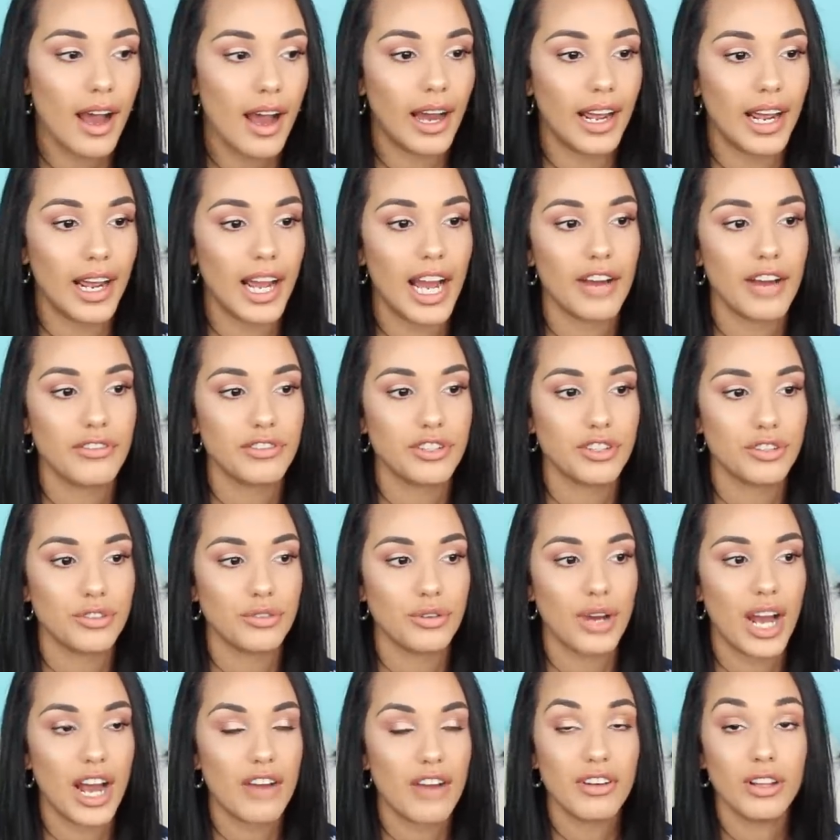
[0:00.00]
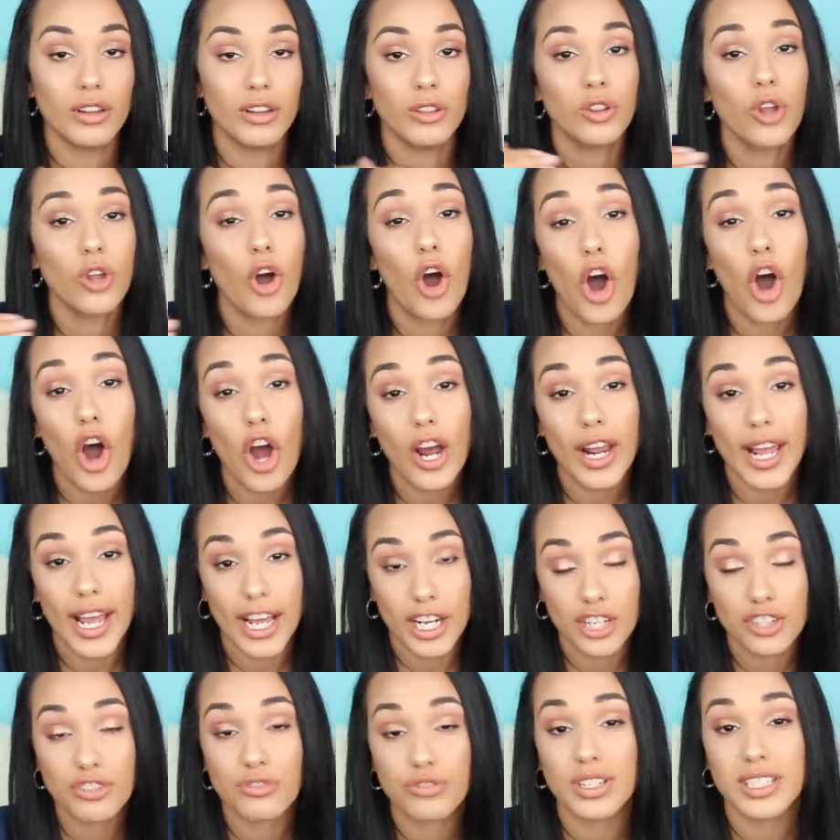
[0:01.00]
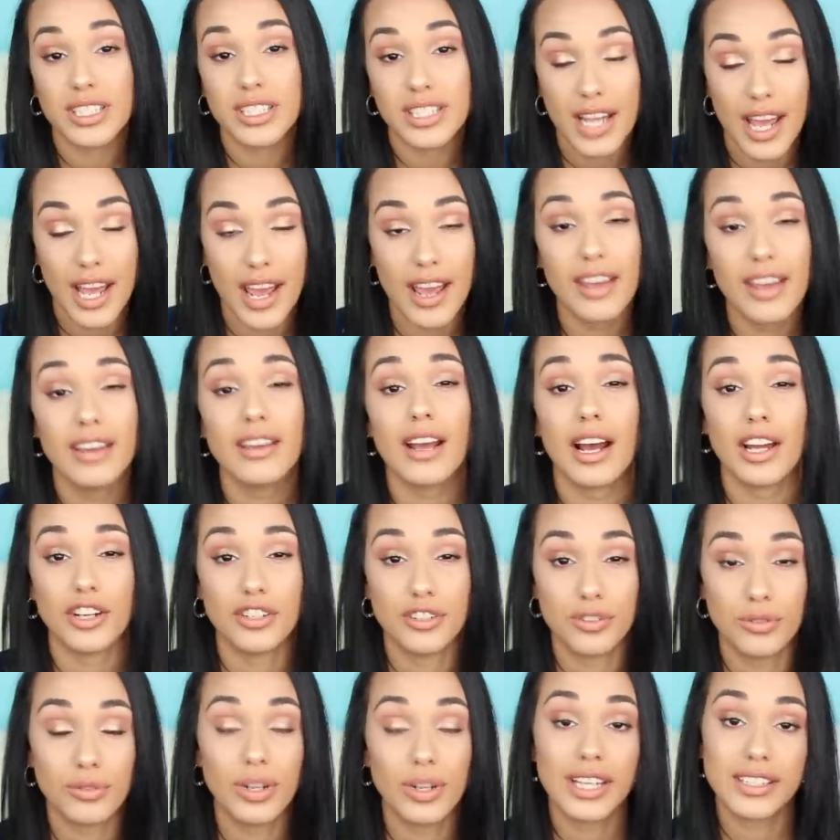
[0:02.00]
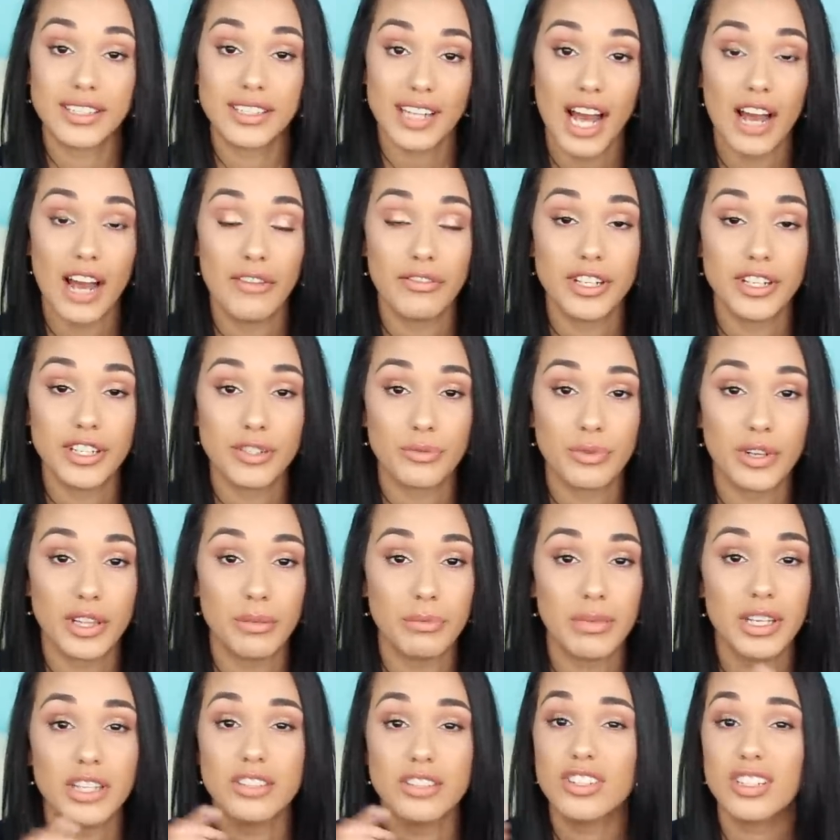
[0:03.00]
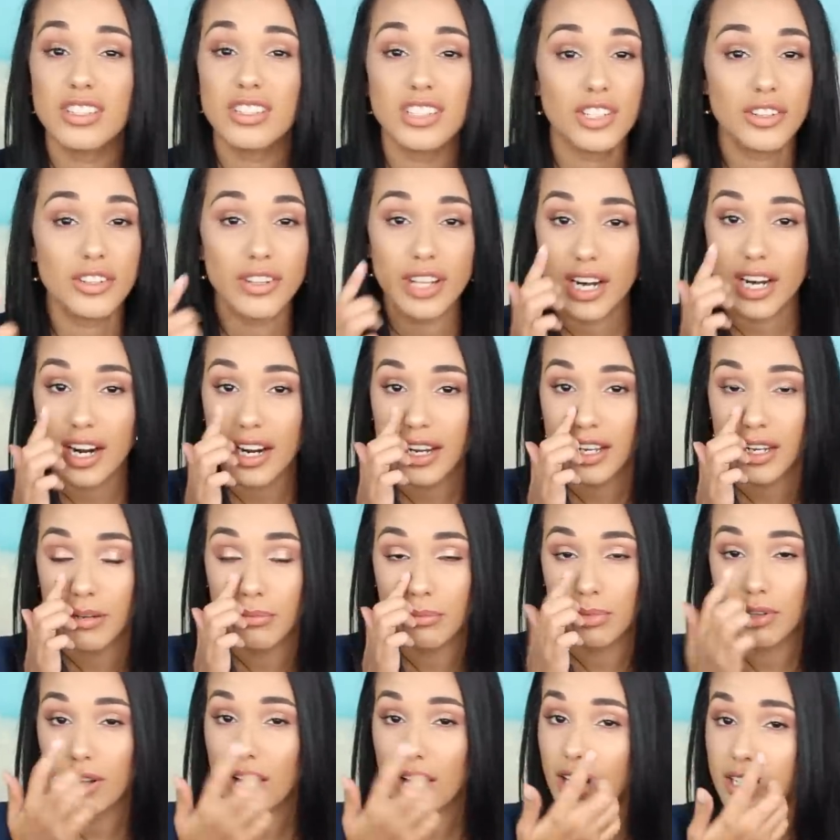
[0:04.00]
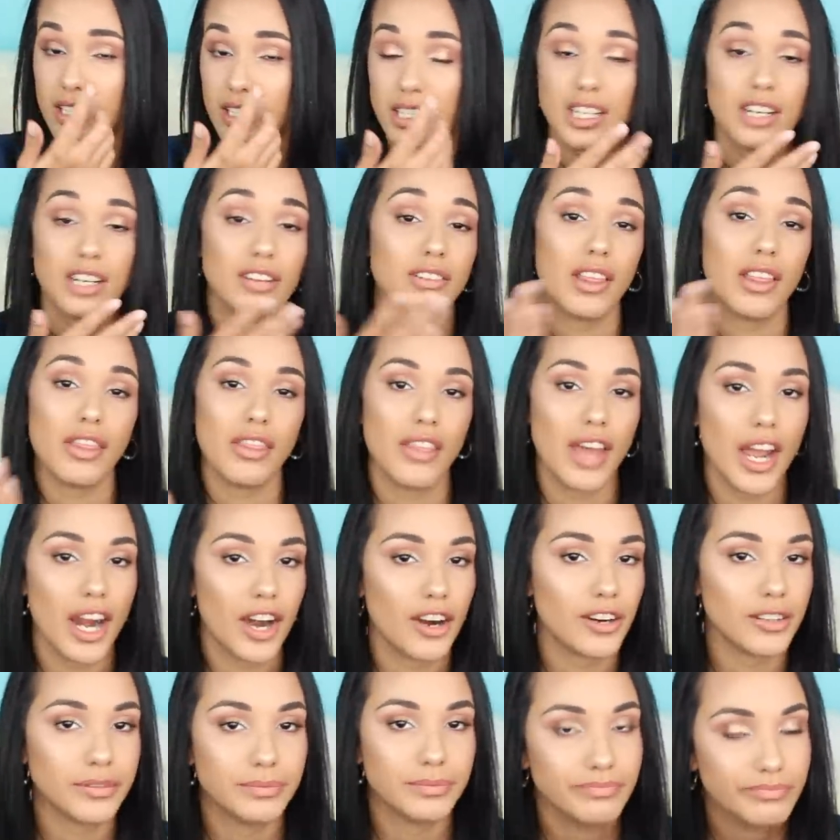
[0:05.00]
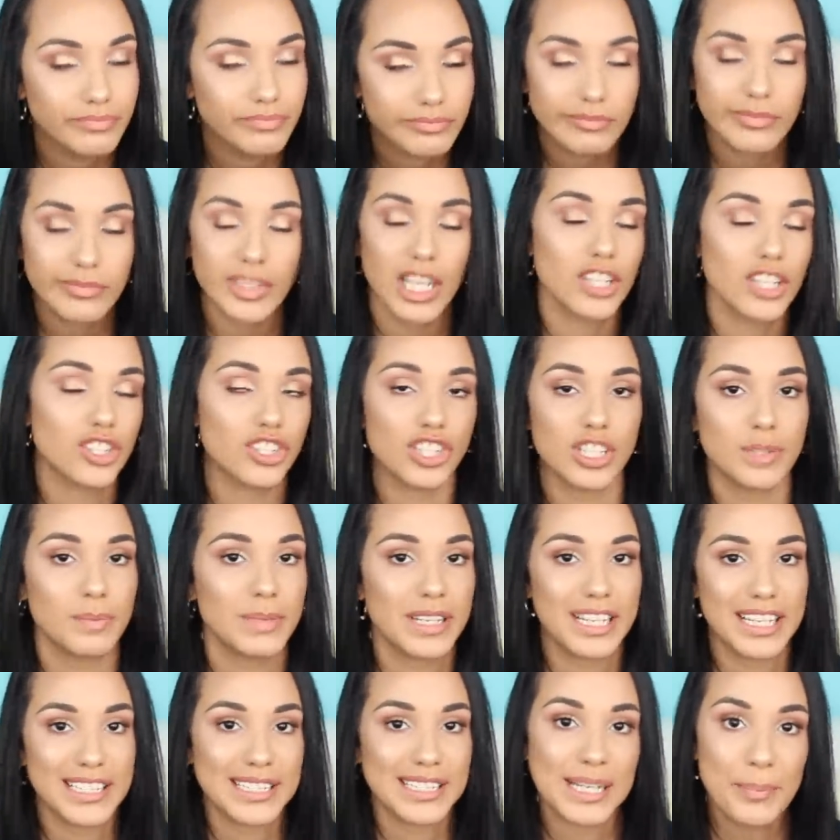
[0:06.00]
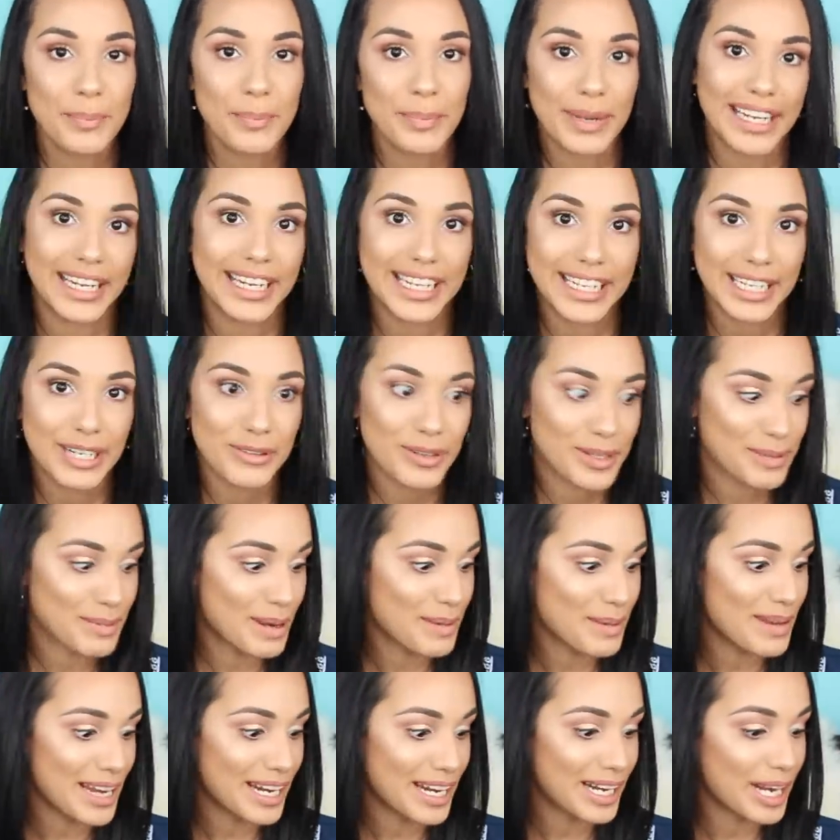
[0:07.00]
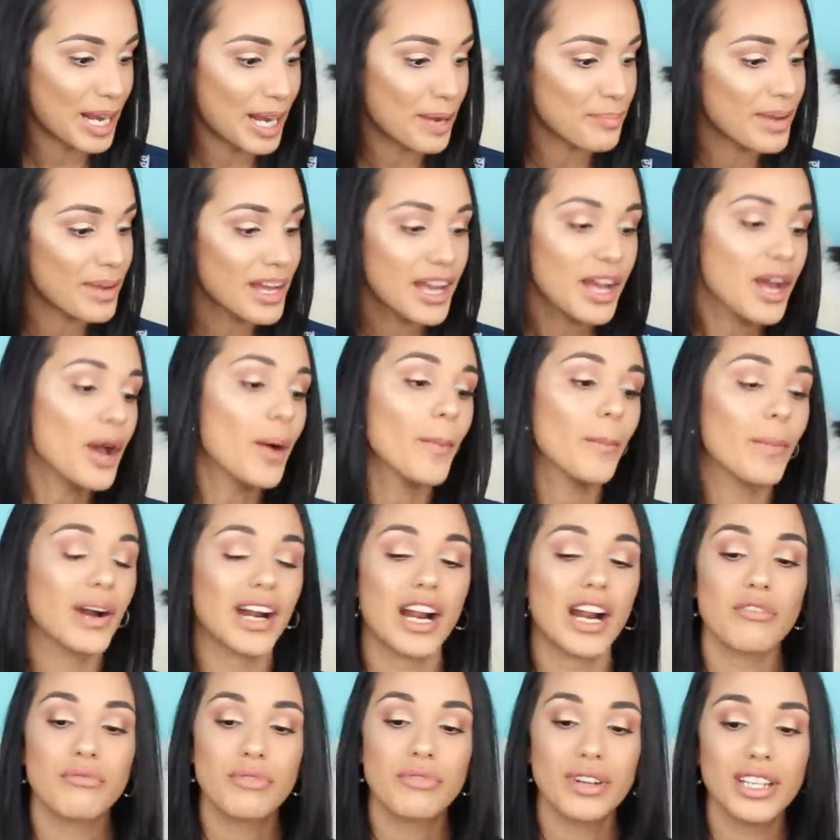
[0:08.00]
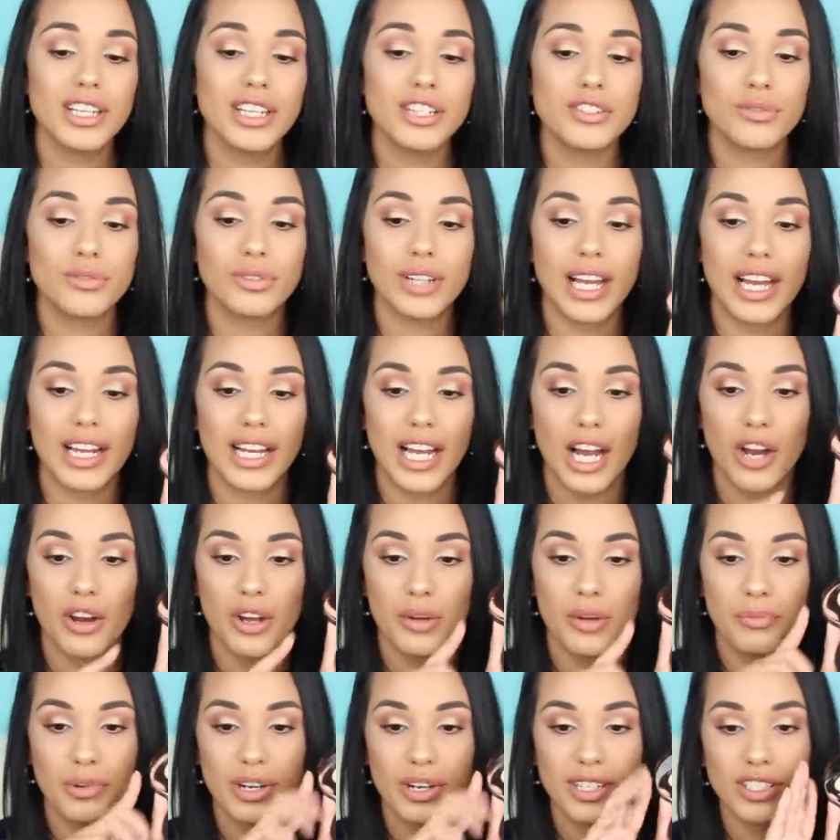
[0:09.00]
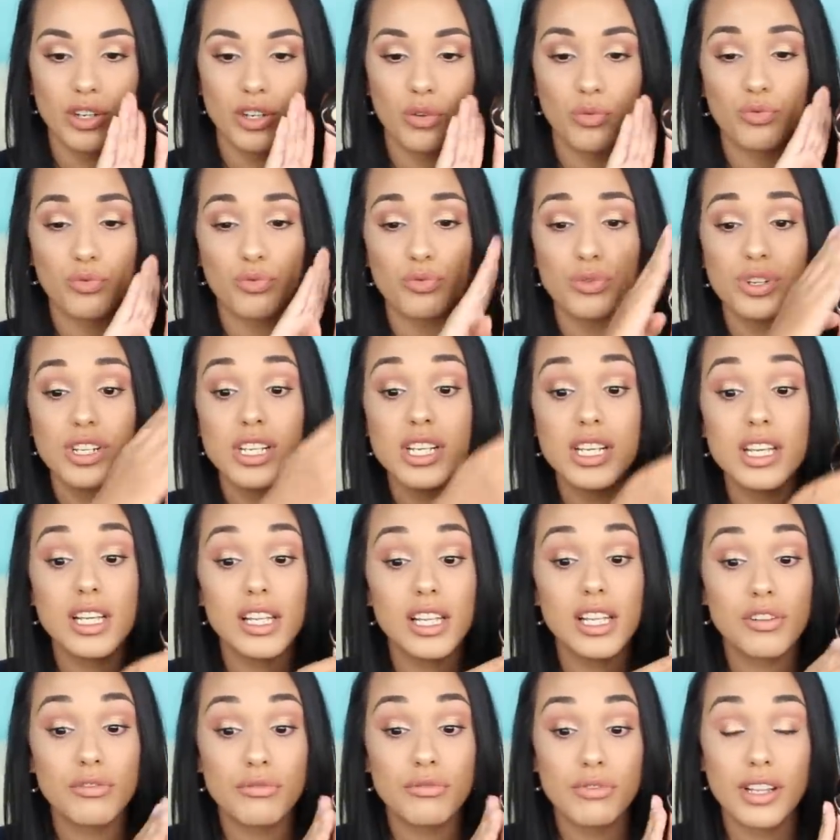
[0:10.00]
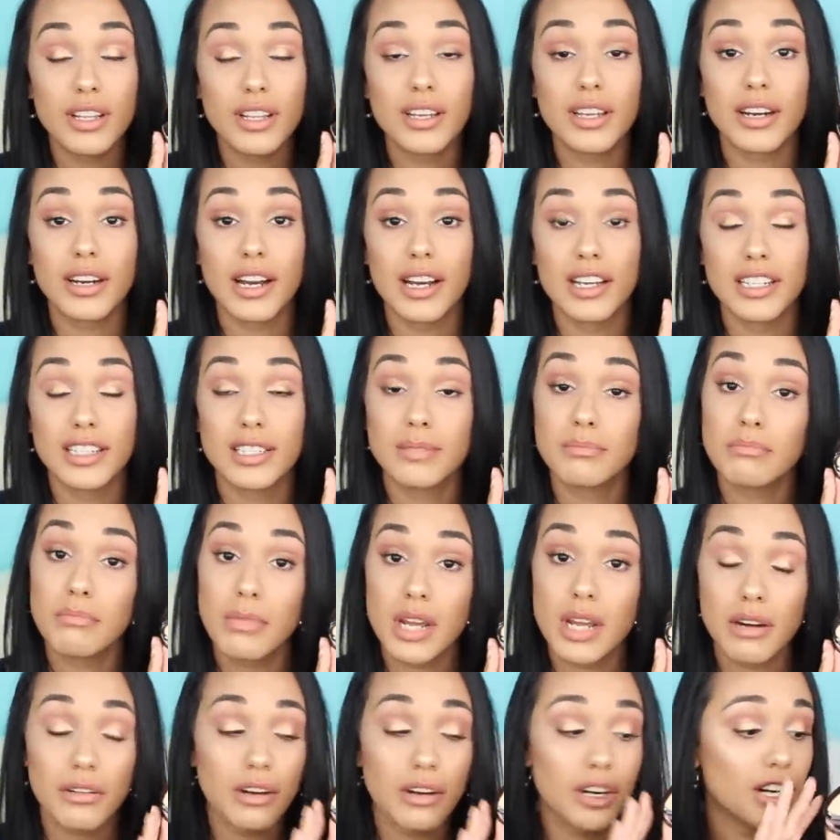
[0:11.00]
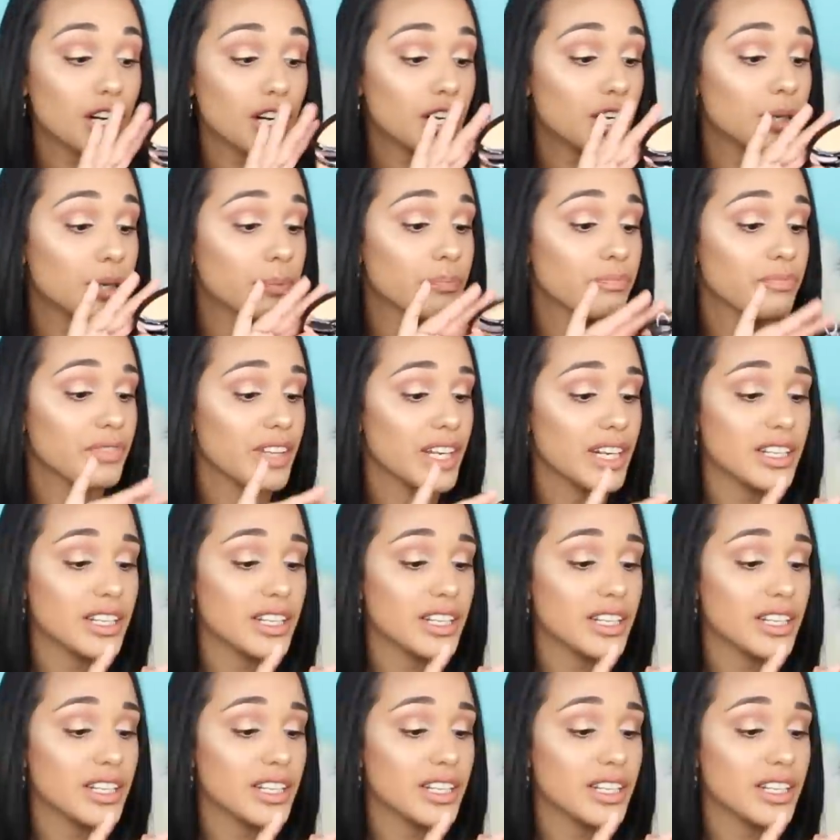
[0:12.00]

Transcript: I have to have a long extra day. I do like to have this with me just so that I can blot here and there. It's just because I'm picky with my makeup. But I really do like how it brings a really, really nice mirror.